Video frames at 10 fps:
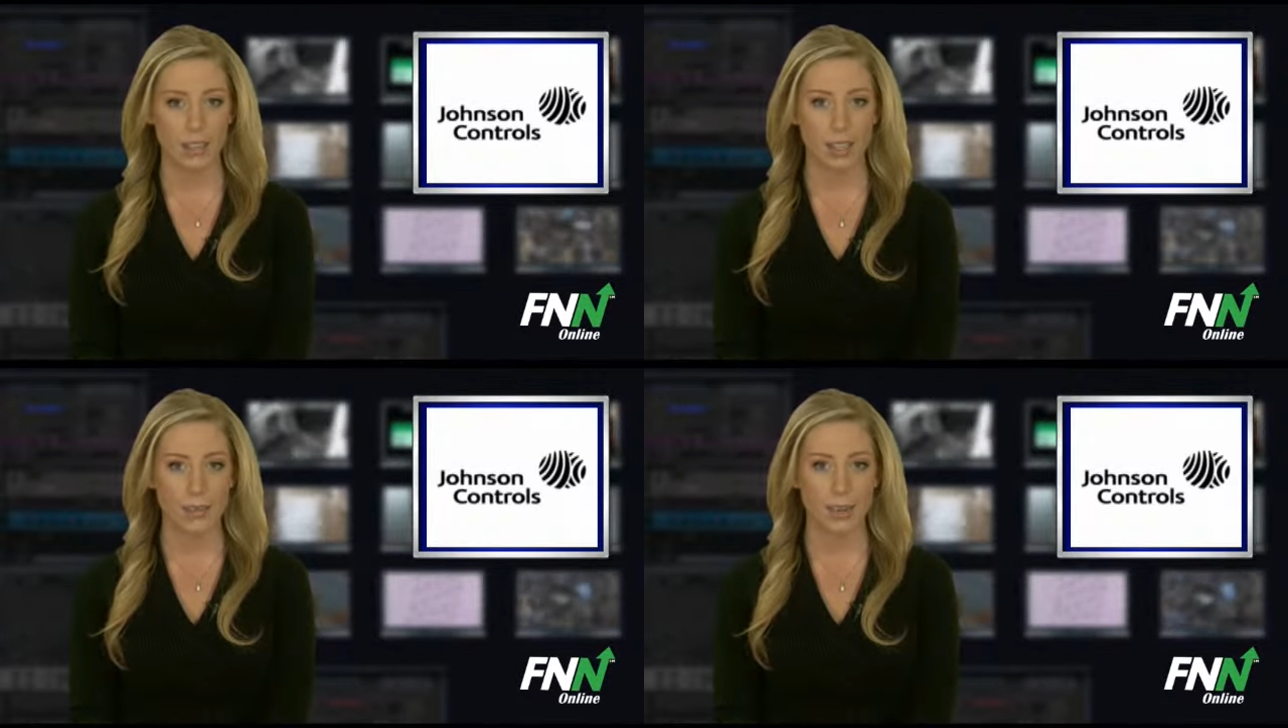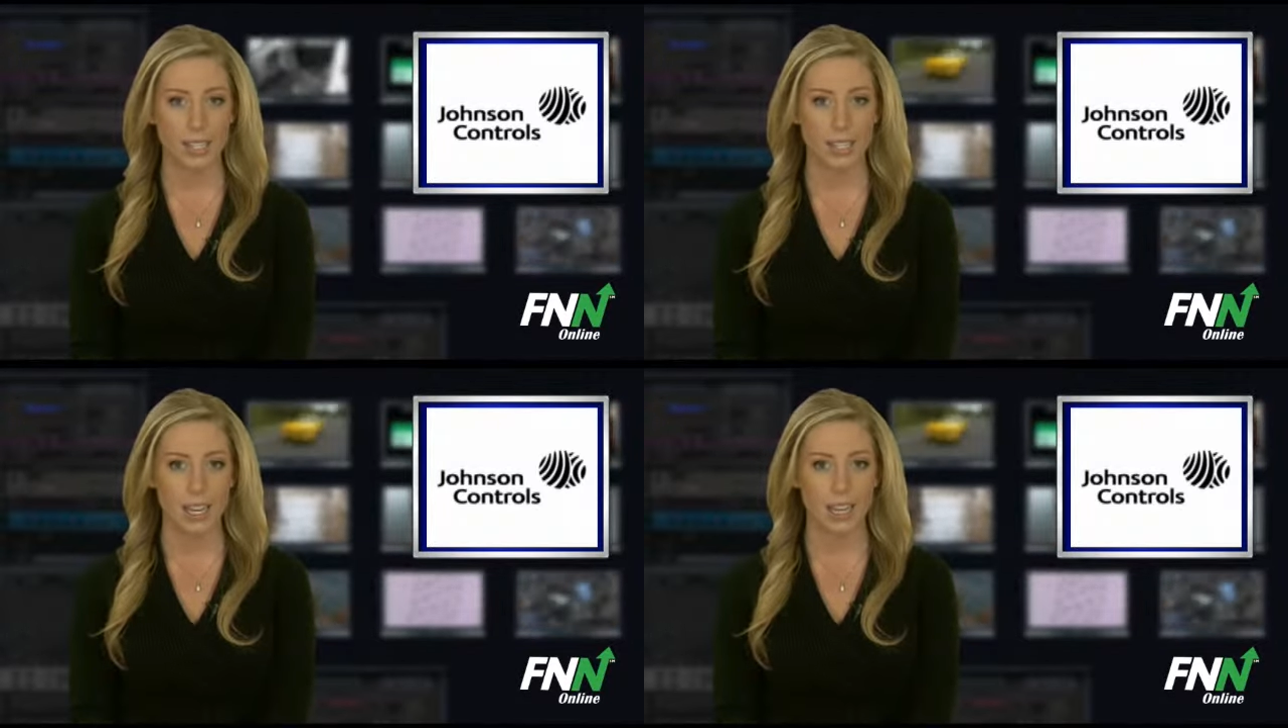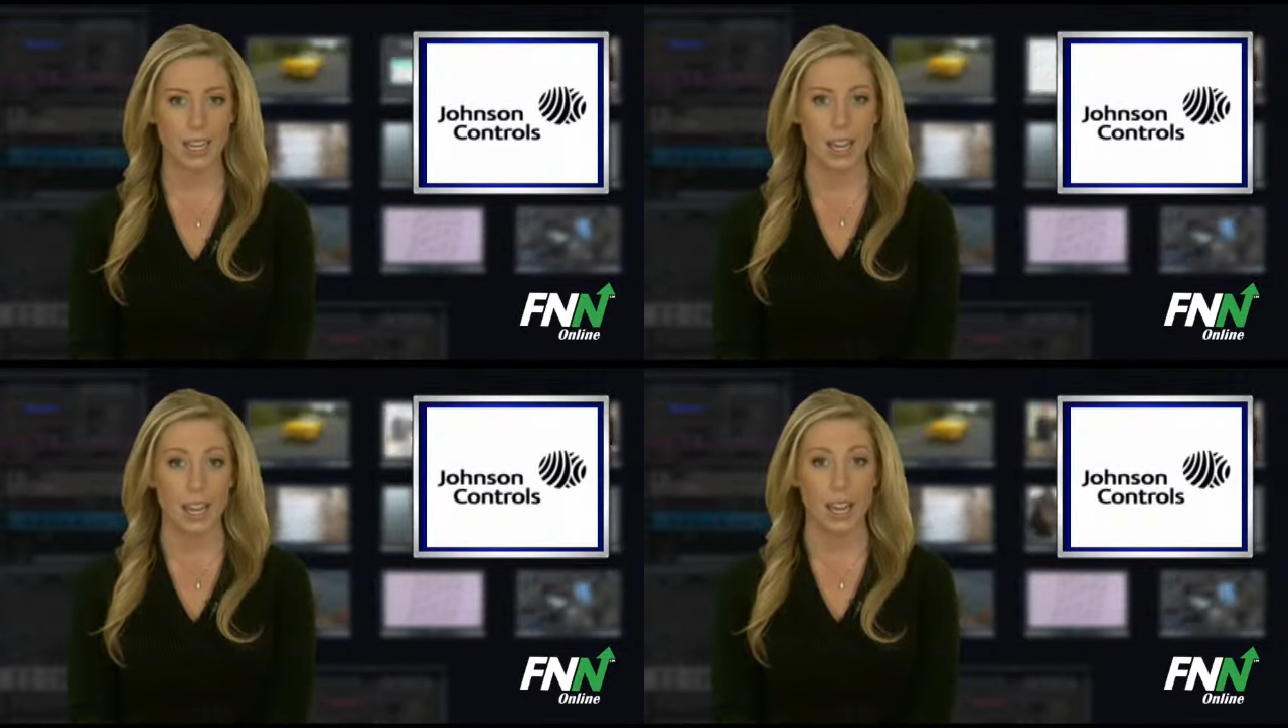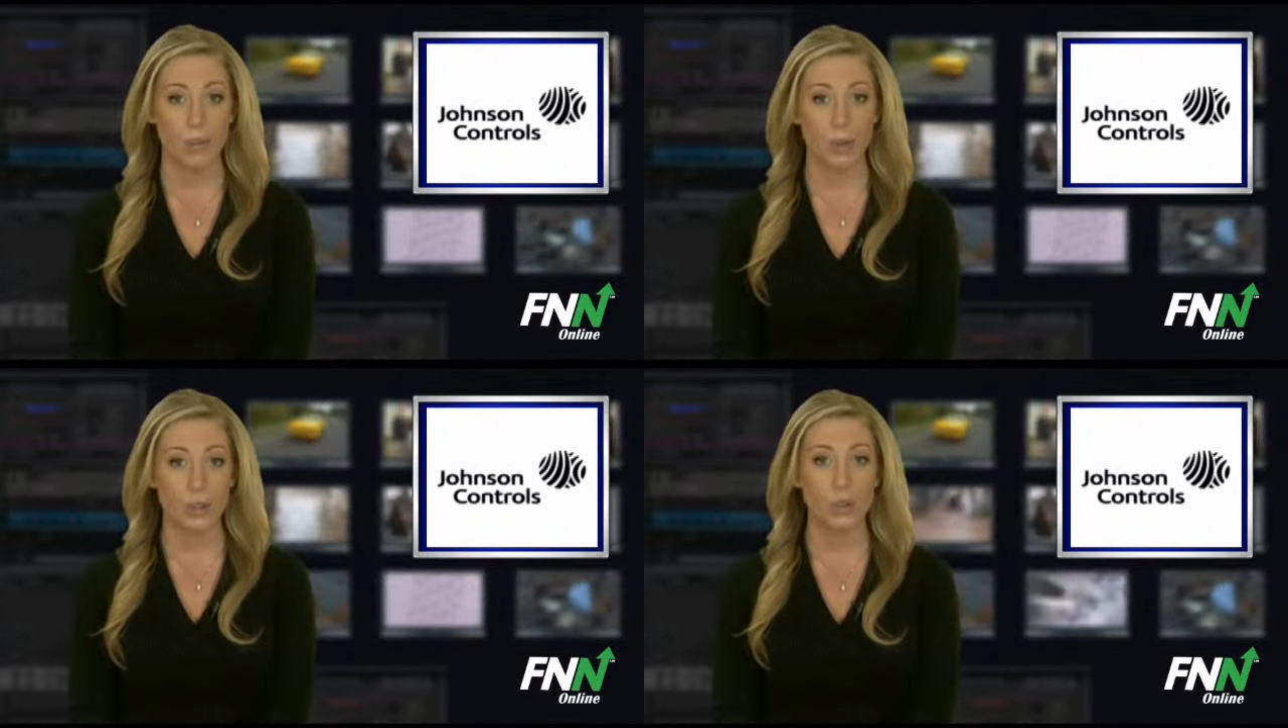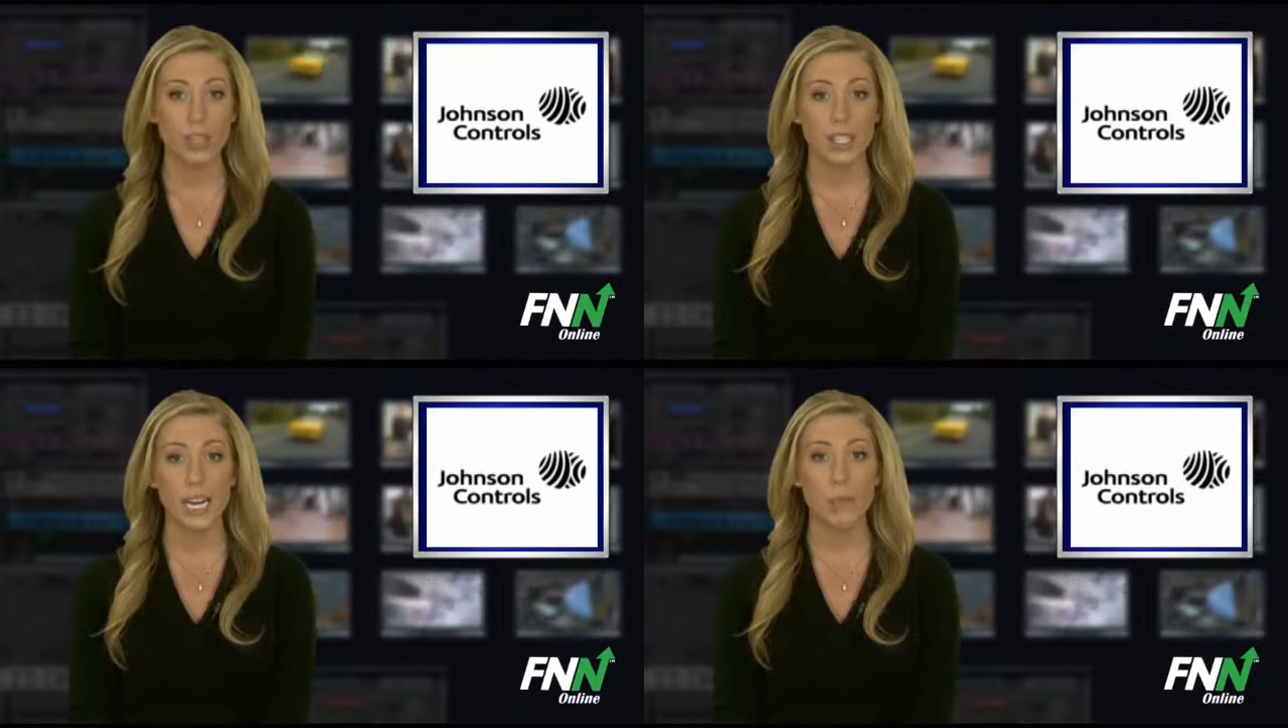The company stated it will
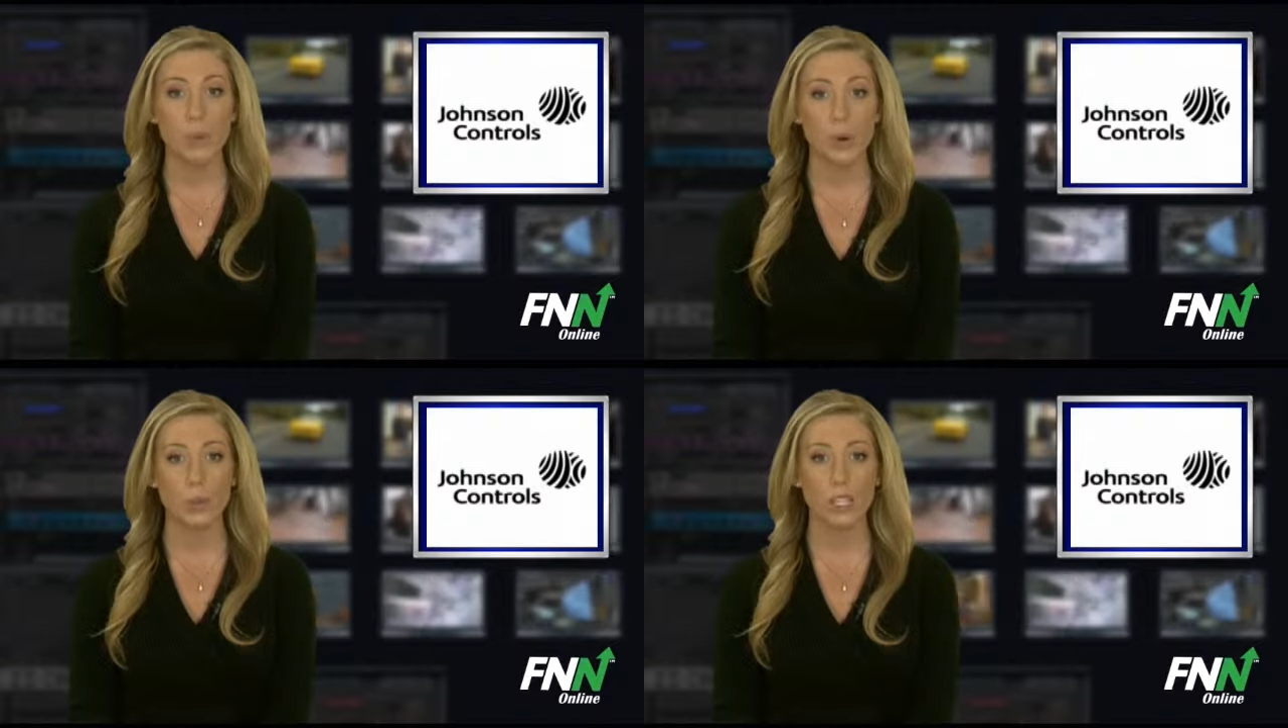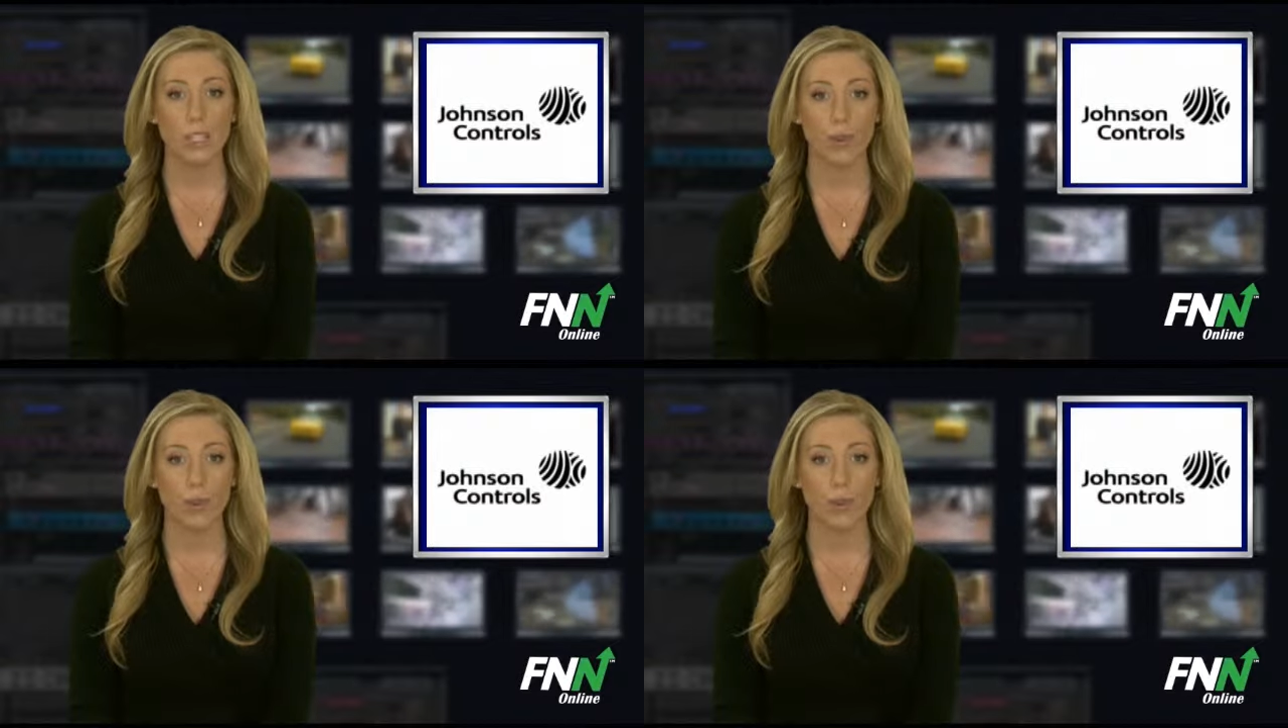use the net proceeds